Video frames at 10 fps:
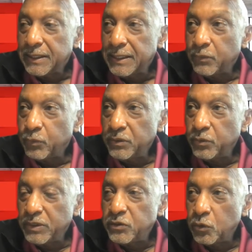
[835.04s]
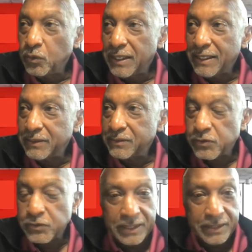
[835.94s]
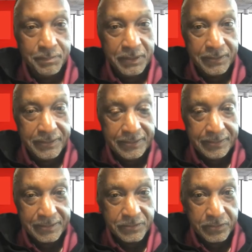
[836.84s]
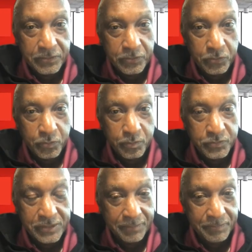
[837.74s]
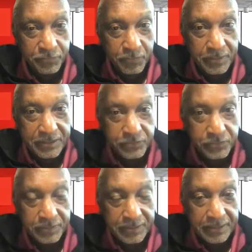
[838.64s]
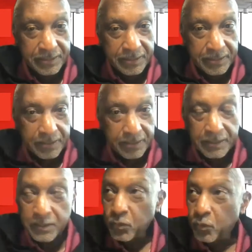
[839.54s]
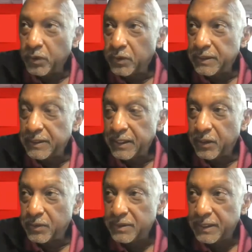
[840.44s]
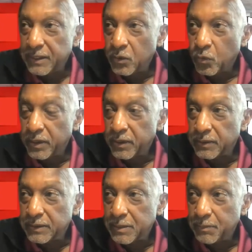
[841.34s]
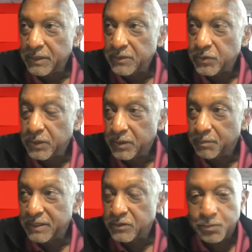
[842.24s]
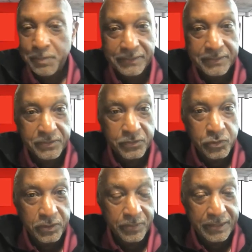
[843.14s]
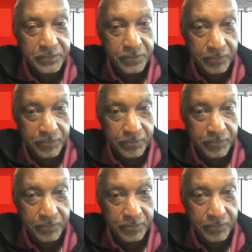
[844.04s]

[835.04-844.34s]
We do like sustainability. That's a new segment for us. We're in an era now where companies are going to be expected to generate their own